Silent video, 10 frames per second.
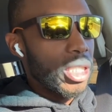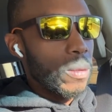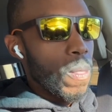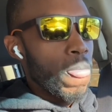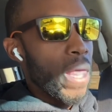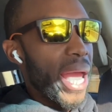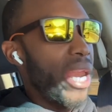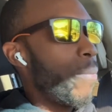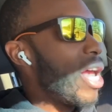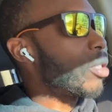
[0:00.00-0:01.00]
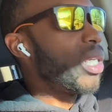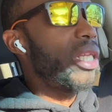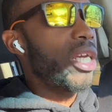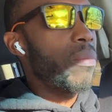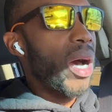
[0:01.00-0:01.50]
And it makes me
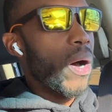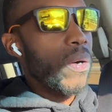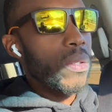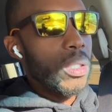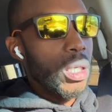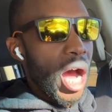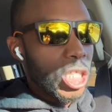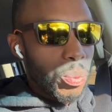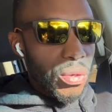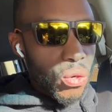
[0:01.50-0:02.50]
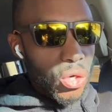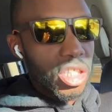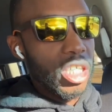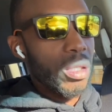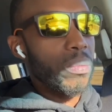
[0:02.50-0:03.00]
think about
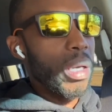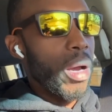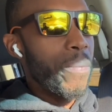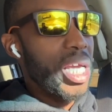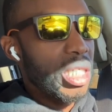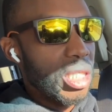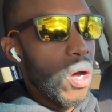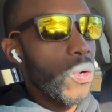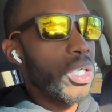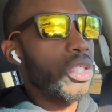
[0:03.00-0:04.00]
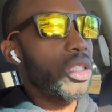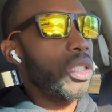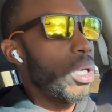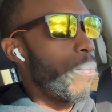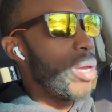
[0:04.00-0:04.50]
entrepreneurship, business owners,
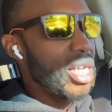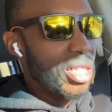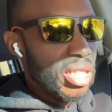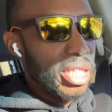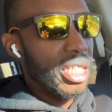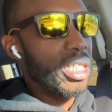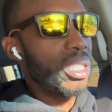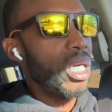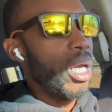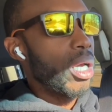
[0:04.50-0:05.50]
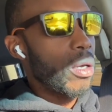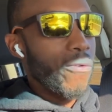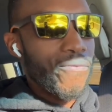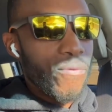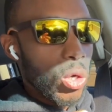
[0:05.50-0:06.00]
businesses,
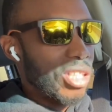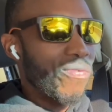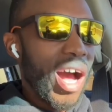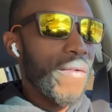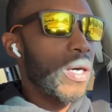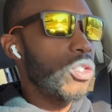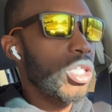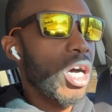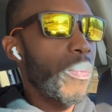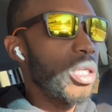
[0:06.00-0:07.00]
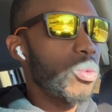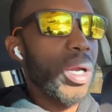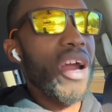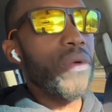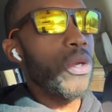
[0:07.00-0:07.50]
Fortune 500 companies,
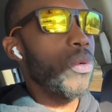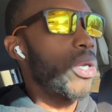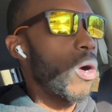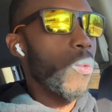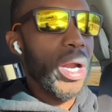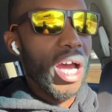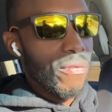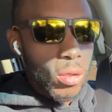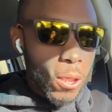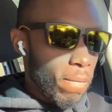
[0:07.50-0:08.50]
whatever, you, you know, whatever.